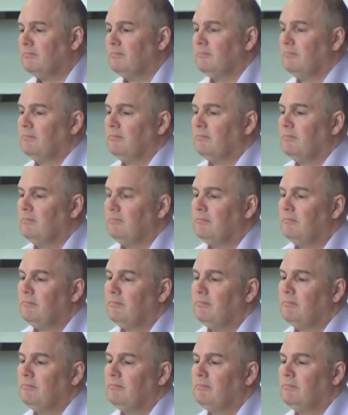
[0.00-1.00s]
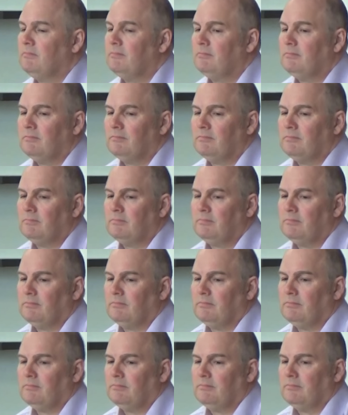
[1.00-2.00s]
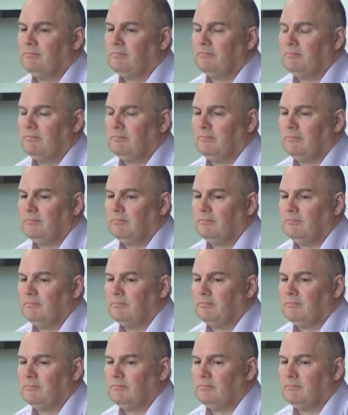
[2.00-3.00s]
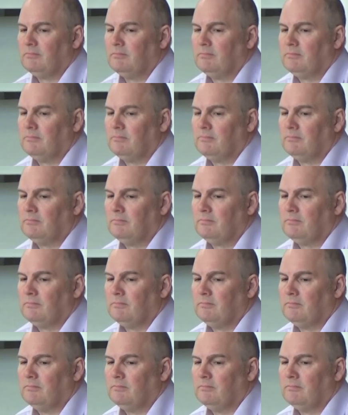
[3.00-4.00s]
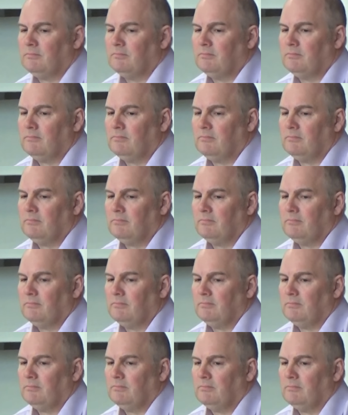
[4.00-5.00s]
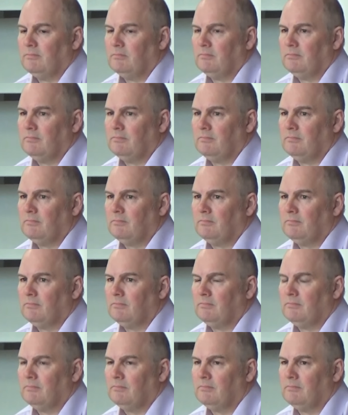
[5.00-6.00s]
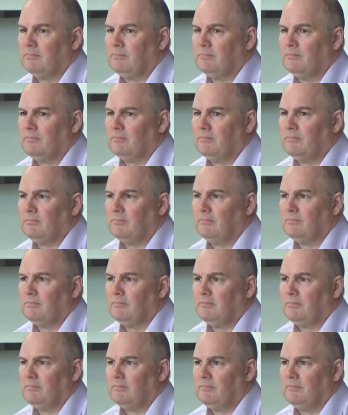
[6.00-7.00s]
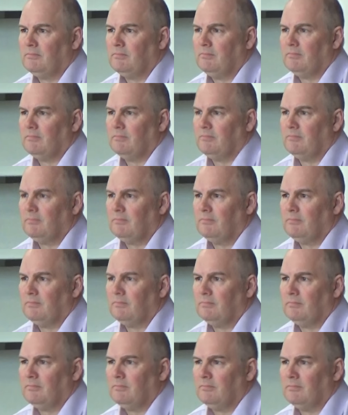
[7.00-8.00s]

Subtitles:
This person isn't speaking.